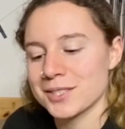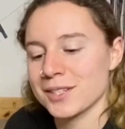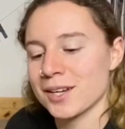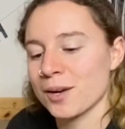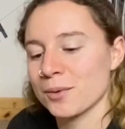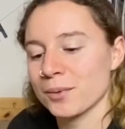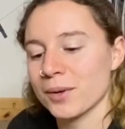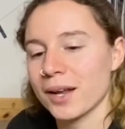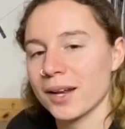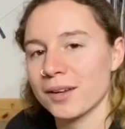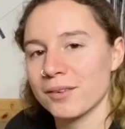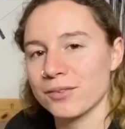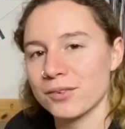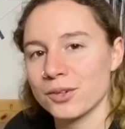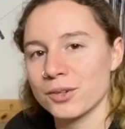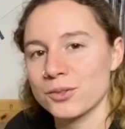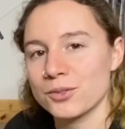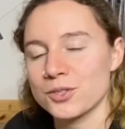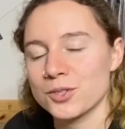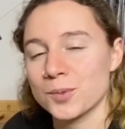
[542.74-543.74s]
not ready for
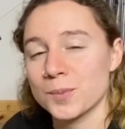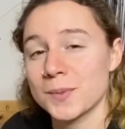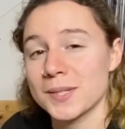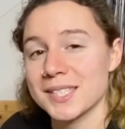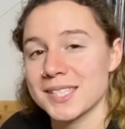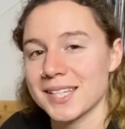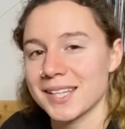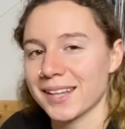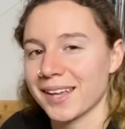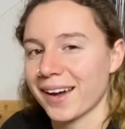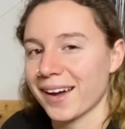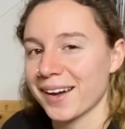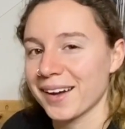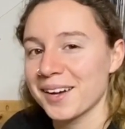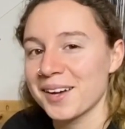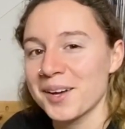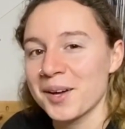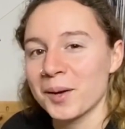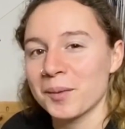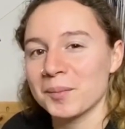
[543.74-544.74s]
YouTube to see that.
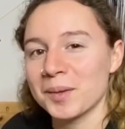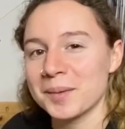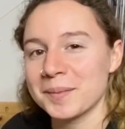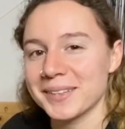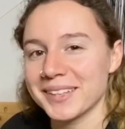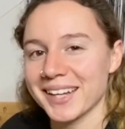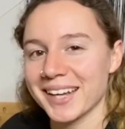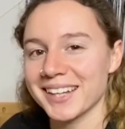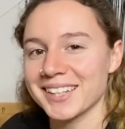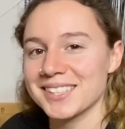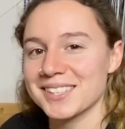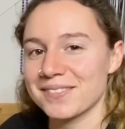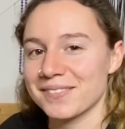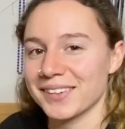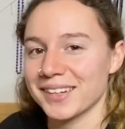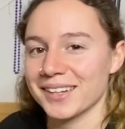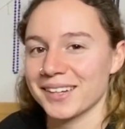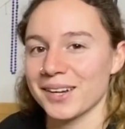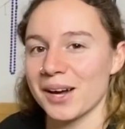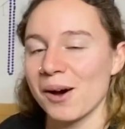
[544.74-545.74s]
Maybe next
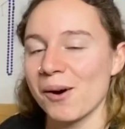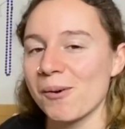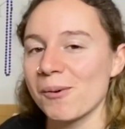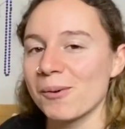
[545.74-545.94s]
video.